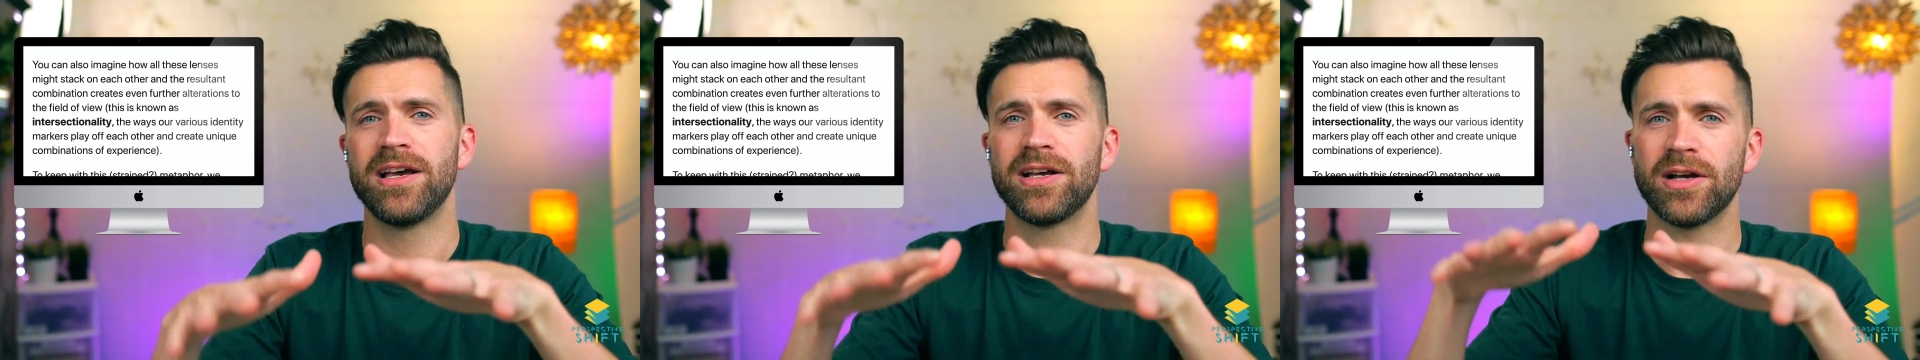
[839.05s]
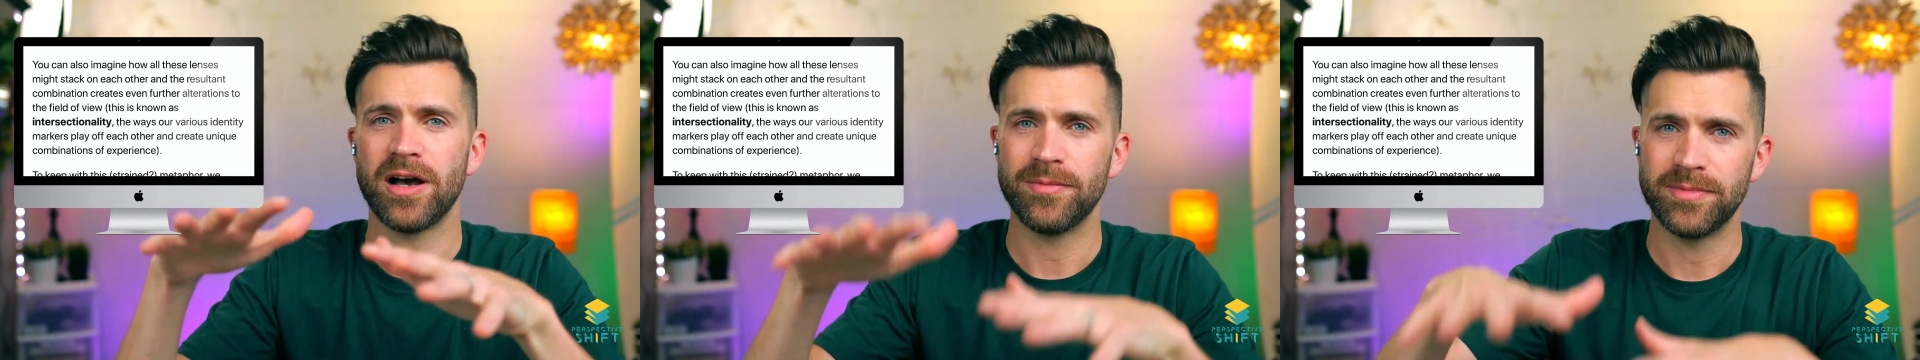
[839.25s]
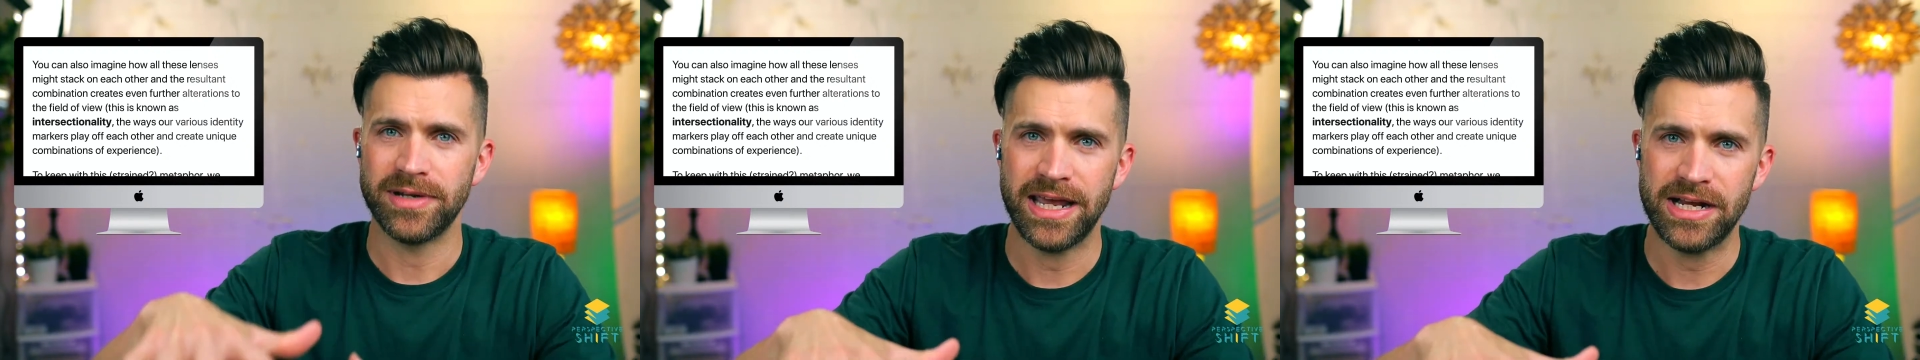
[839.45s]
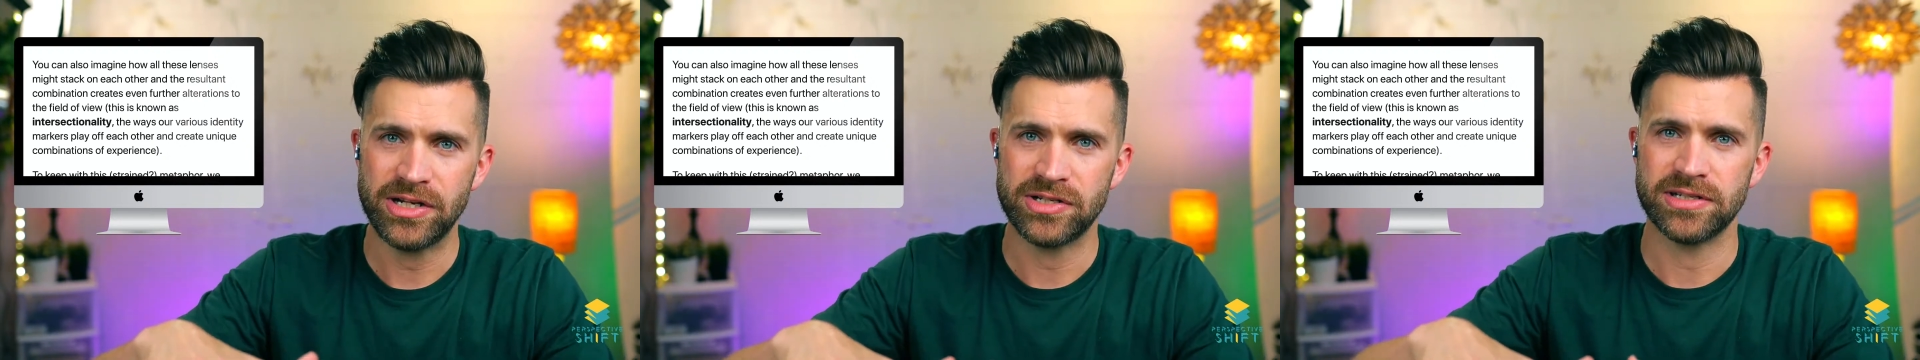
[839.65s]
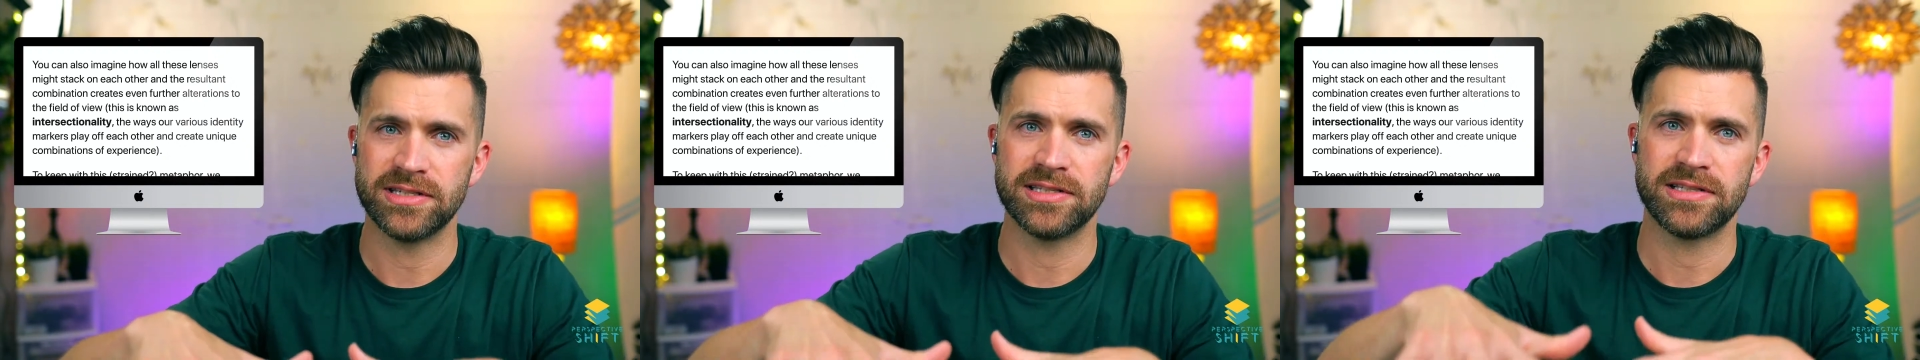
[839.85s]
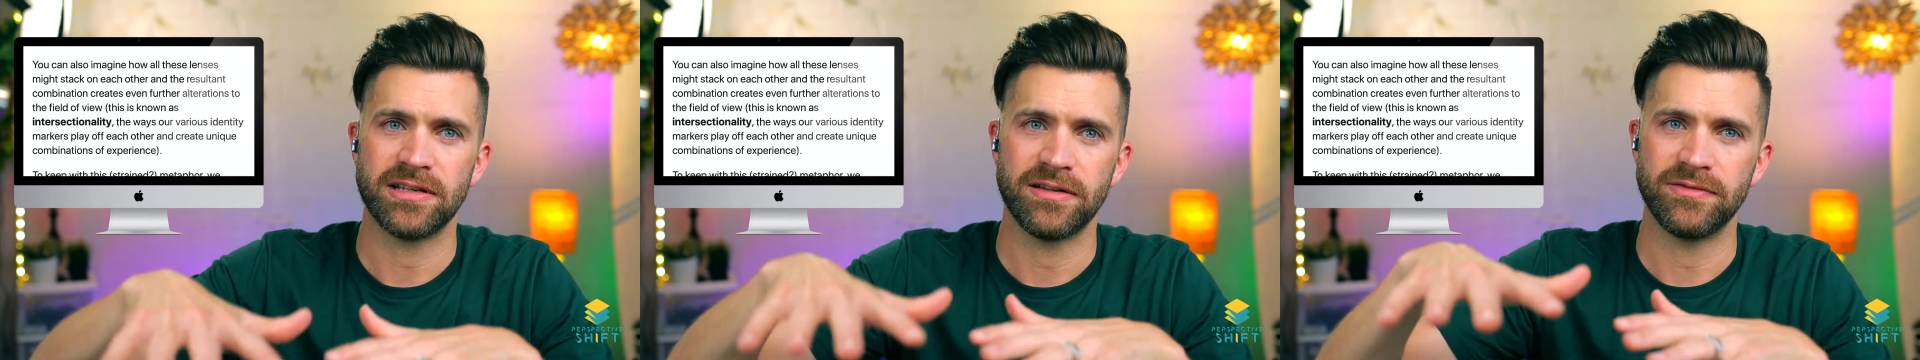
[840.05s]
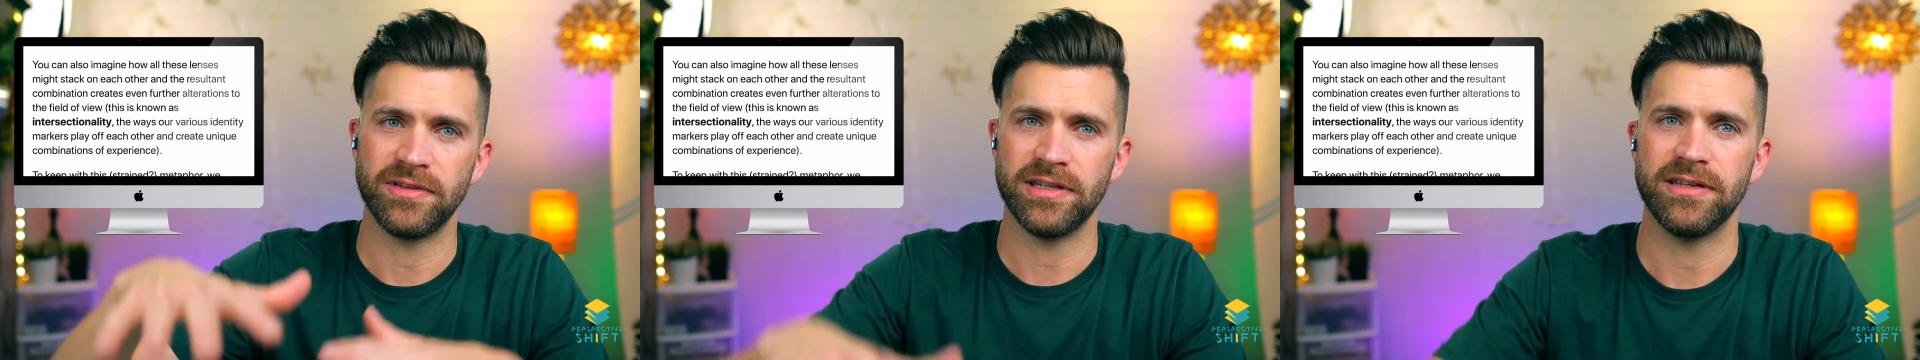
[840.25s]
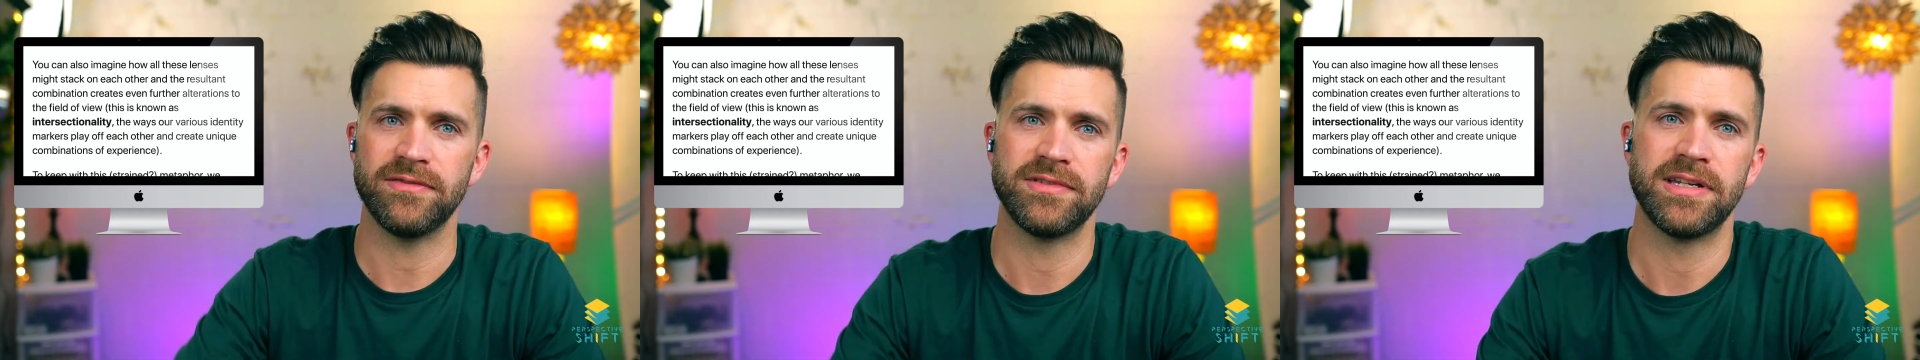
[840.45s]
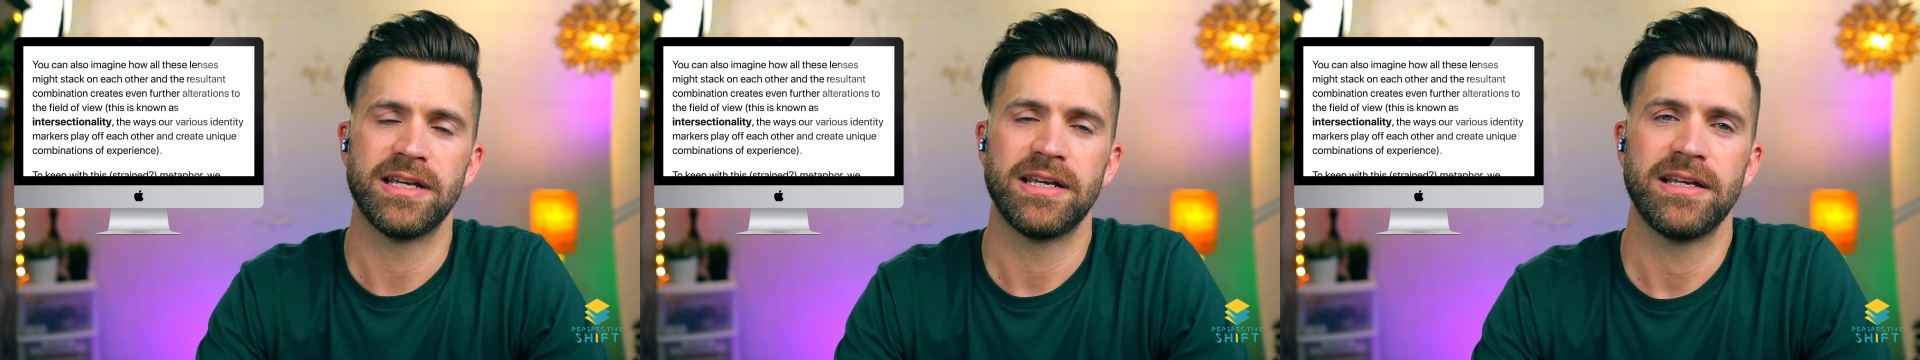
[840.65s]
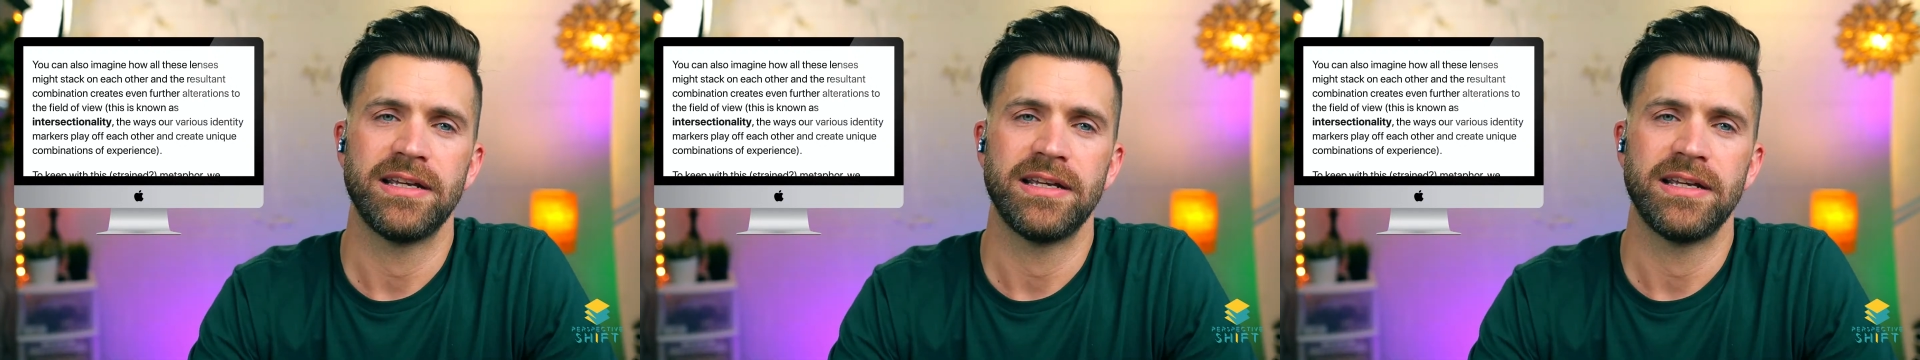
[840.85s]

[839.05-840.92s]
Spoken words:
combinations of lived